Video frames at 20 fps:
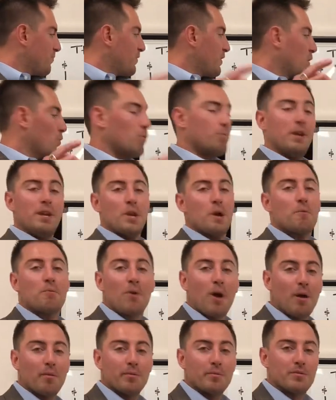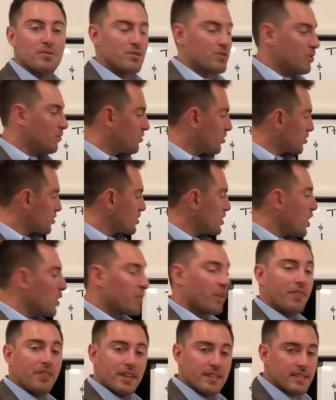there will be no problems. So just know
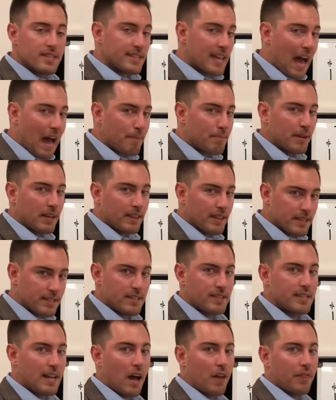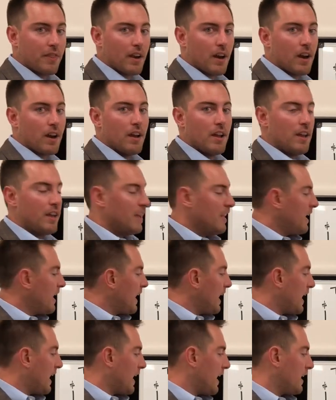that this is happening, this is out there,
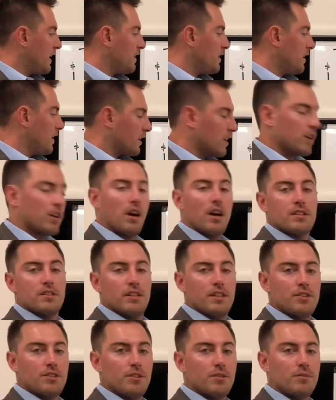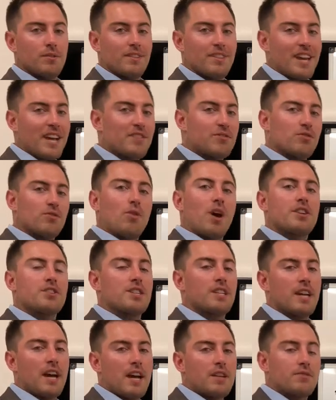and it can cause an issue. Thanks for
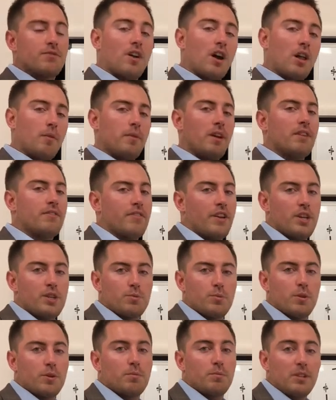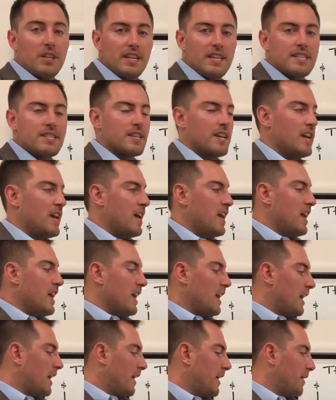watching, guys. Follow me on Facebook. Please
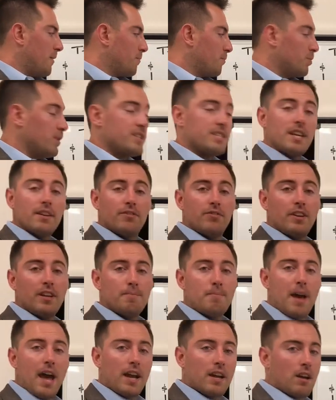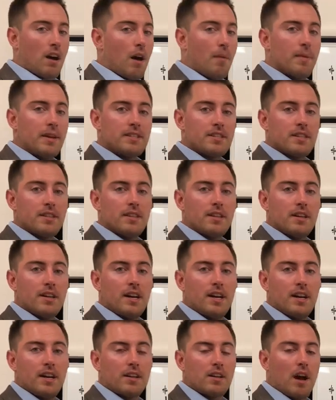give feedback, comments in
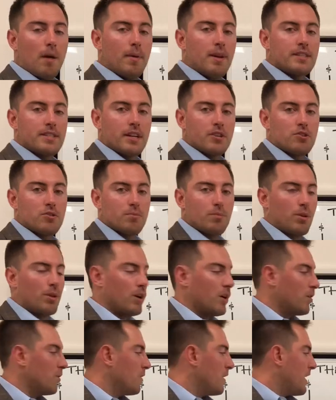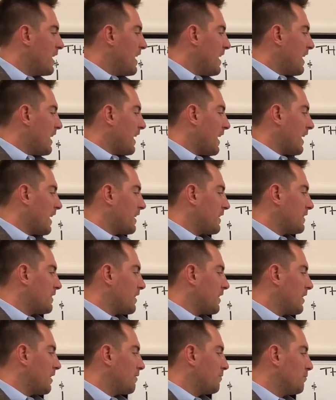the comment section below, and
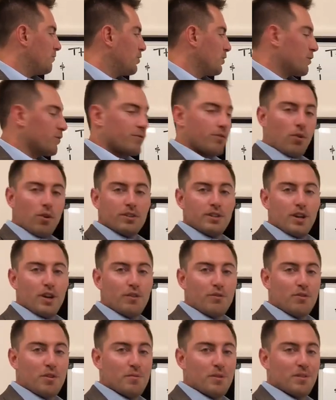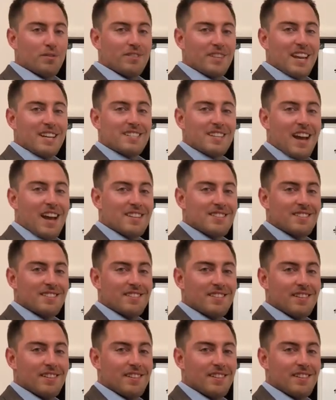looking forward to hearing from you. Thanks, guys.